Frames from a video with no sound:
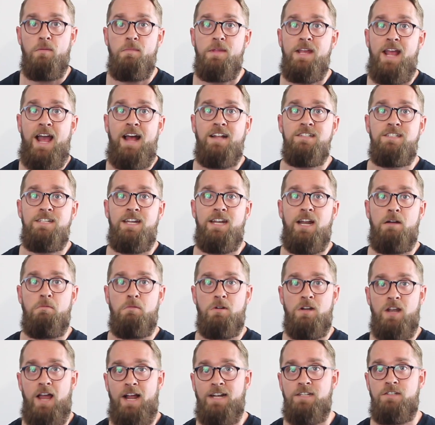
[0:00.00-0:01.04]
From the outset, I
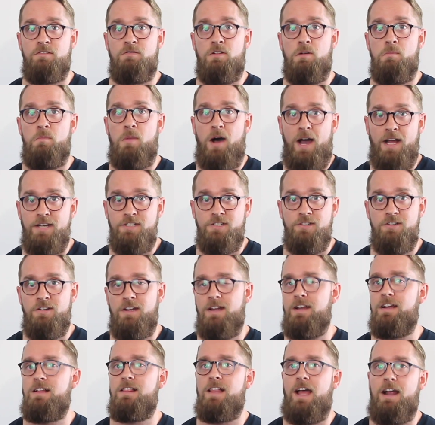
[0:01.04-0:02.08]
would like to remind you
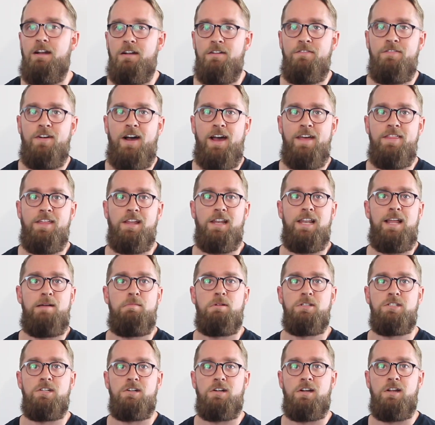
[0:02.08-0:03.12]
and clarify that
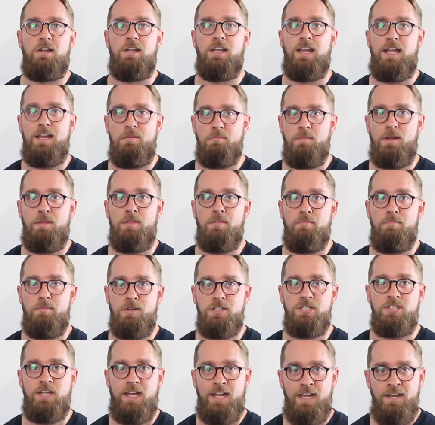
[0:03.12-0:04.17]
Marzocco lent me the
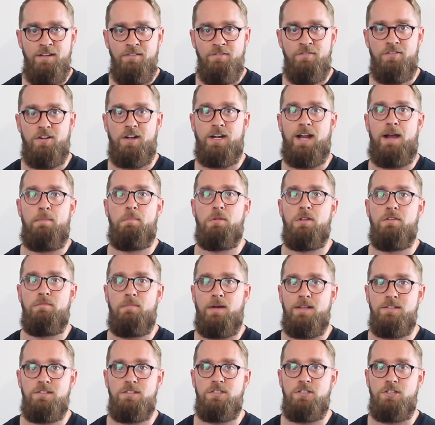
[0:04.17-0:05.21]
machine for a couple of
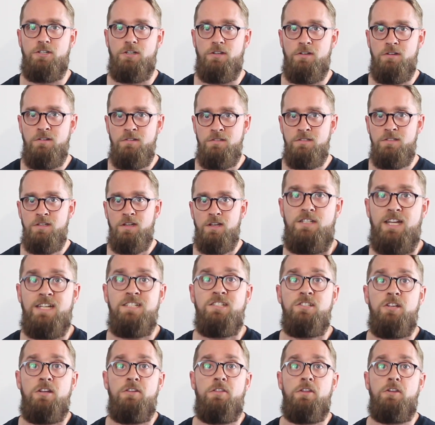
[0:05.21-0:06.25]
months to use,
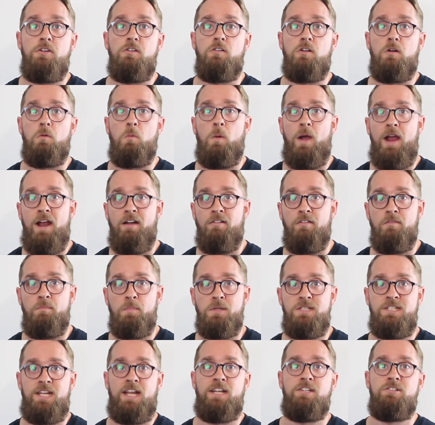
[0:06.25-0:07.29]
just so that you're aware of
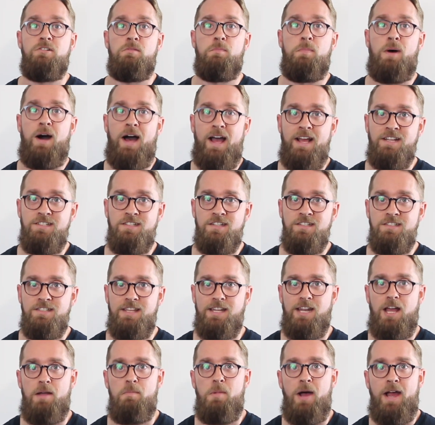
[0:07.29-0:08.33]
potential biases
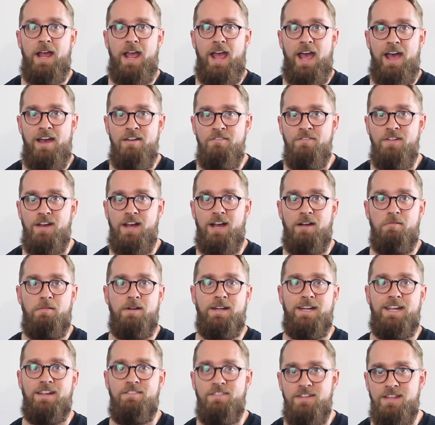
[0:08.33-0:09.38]
that I might have
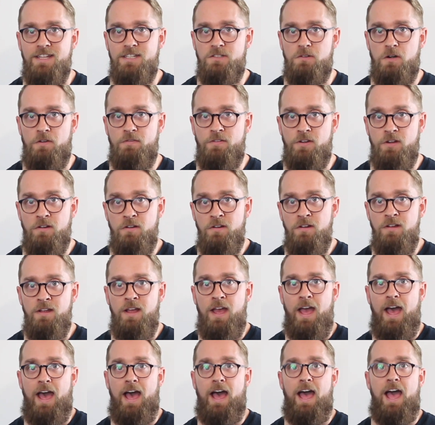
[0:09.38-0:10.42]
when giving this review,
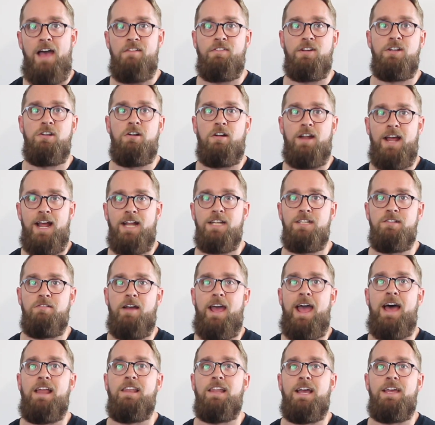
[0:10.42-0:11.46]
having not had
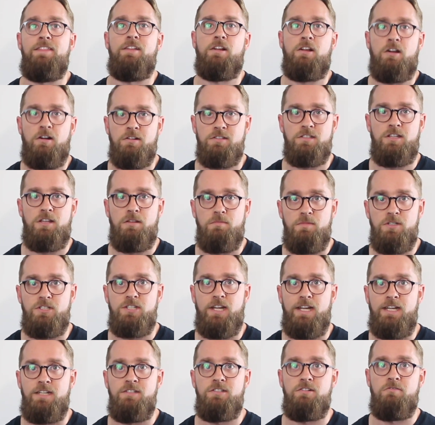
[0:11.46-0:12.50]
to outlay the cost of the
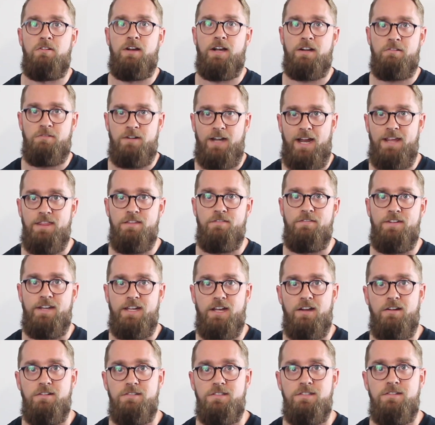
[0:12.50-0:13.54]
machine to create the
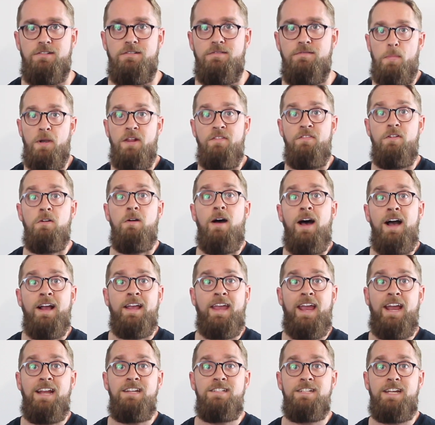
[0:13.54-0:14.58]
videos. But if you are
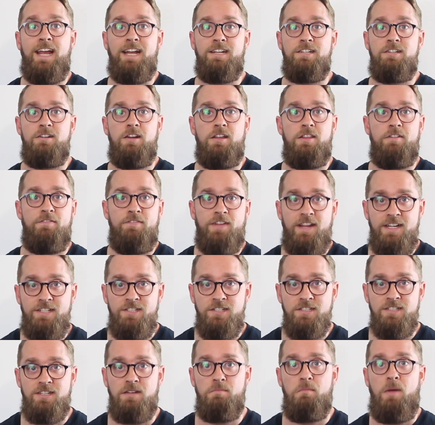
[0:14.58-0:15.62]
keen to get to know the
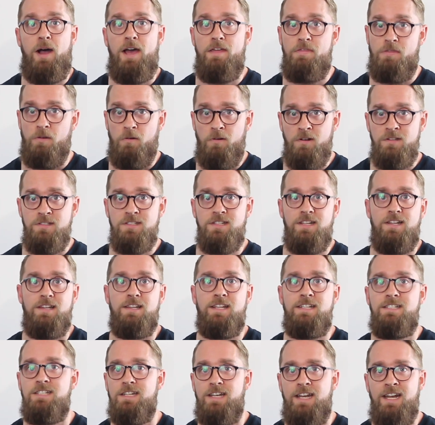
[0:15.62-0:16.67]
features and my thoughts,
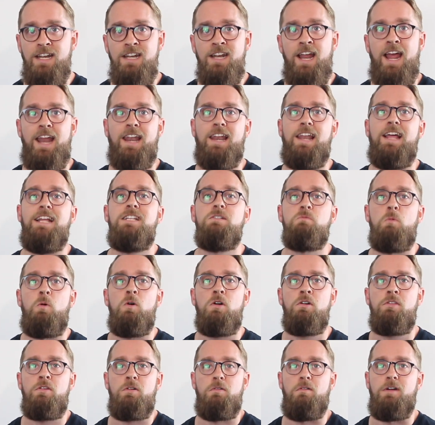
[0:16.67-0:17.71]
listen in and let's
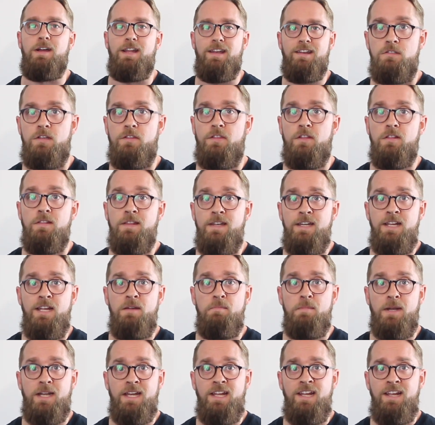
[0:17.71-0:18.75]
walk through it. So the Linea
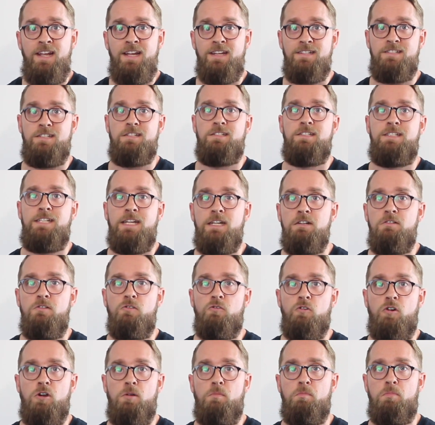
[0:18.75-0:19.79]
Mini is a single
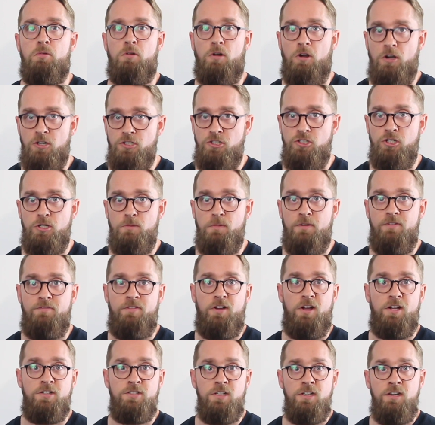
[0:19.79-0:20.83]
group prosumer
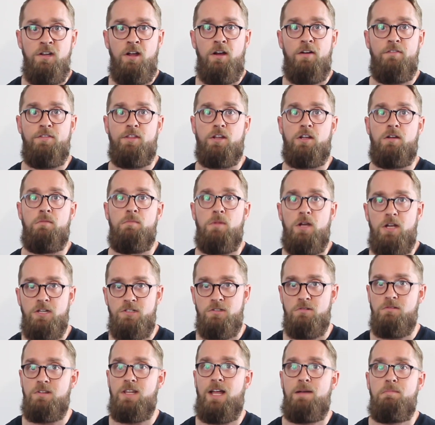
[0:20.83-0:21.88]
version of the
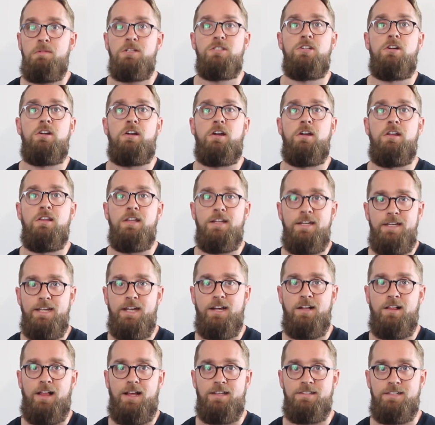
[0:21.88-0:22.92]
commercial Marzocco
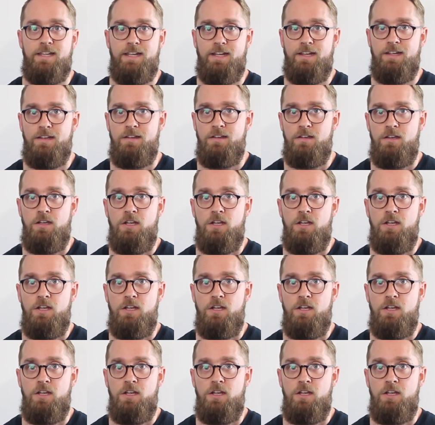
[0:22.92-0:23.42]
Linea Classic.